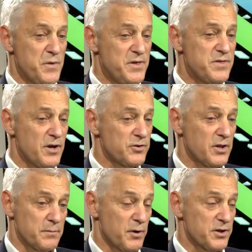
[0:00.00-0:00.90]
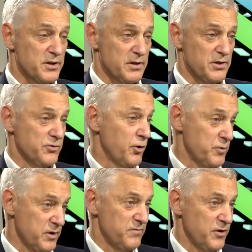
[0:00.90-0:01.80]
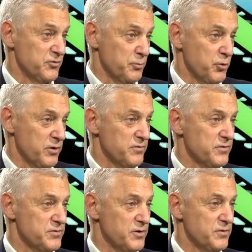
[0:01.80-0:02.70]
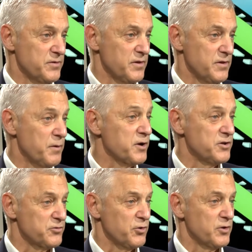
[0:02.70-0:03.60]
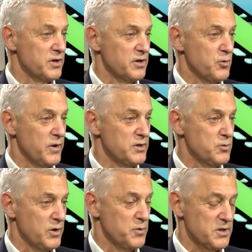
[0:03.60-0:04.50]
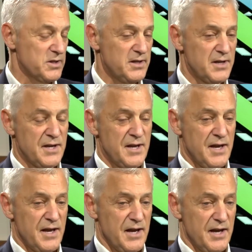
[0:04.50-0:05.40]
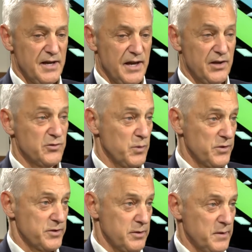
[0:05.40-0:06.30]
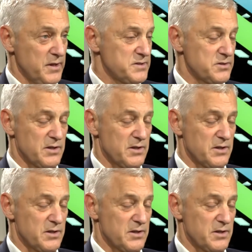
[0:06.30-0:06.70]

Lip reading: Well, we think the underlying market is already very supportive. So the market is growing quite quickly as wealth accumulates,